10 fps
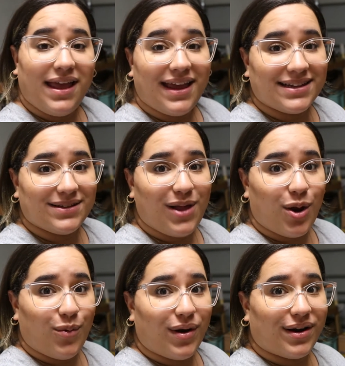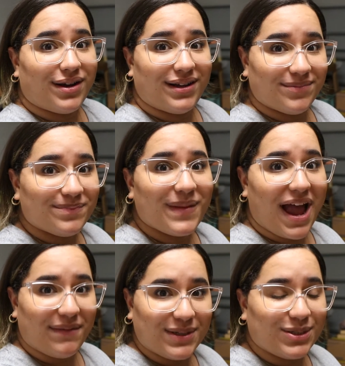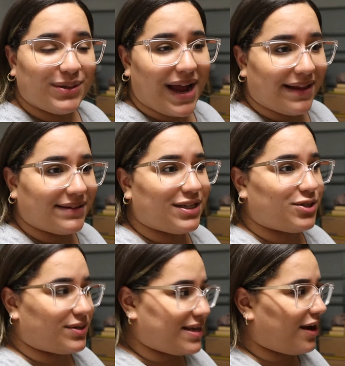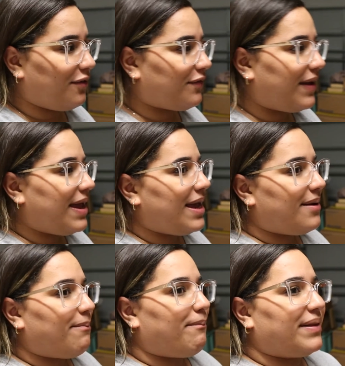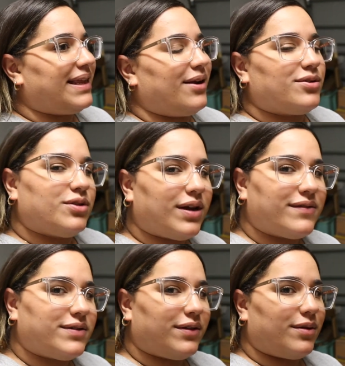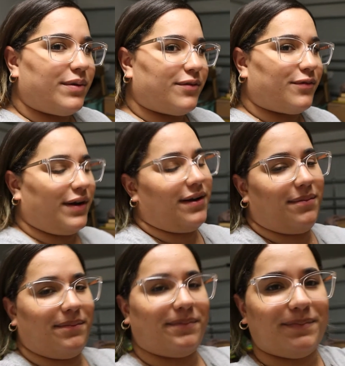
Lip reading: it's a lot of work having to do dialysis yourself, but then it also gives you a little bit of freedom.